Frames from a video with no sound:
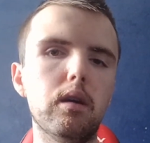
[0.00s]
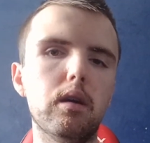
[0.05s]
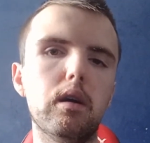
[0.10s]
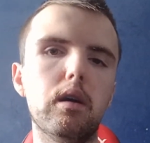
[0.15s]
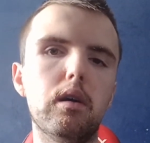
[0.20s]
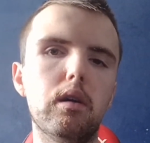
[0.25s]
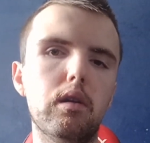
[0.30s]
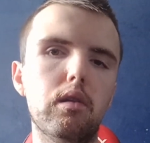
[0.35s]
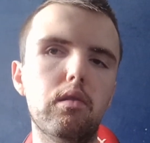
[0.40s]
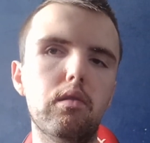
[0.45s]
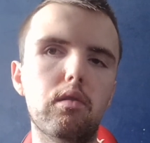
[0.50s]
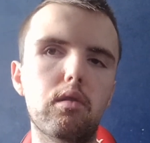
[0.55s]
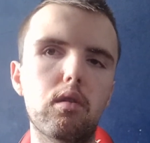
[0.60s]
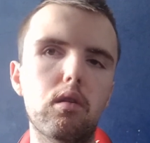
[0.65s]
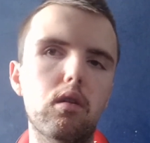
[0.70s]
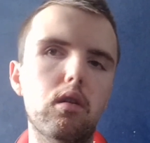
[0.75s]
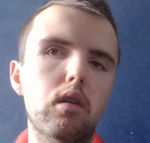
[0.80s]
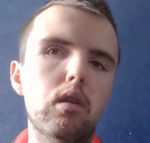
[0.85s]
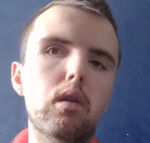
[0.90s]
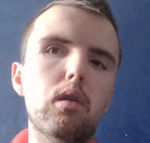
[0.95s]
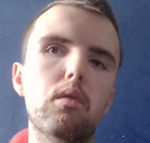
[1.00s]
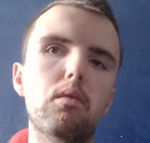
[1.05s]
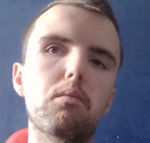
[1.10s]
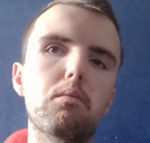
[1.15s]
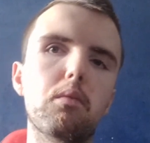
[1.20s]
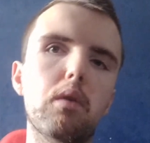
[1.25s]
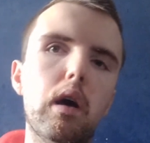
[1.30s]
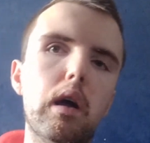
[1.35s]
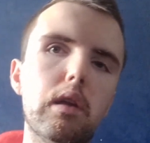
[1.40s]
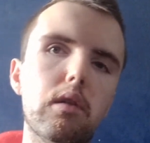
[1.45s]
and, you know,
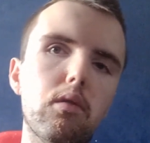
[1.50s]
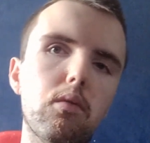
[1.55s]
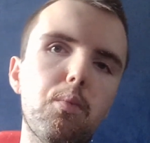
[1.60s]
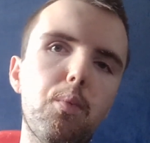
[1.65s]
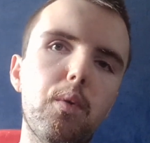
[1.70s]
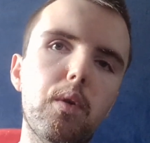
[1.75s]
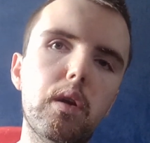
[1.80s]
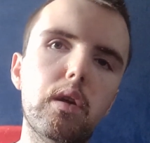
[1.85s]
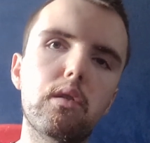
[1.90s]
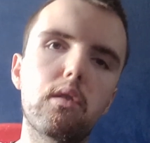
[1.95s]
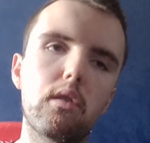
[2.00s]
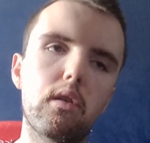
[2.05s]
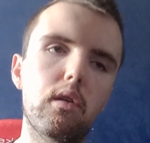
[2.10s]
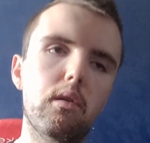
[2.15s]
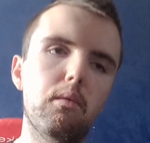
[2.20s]
I just wanted to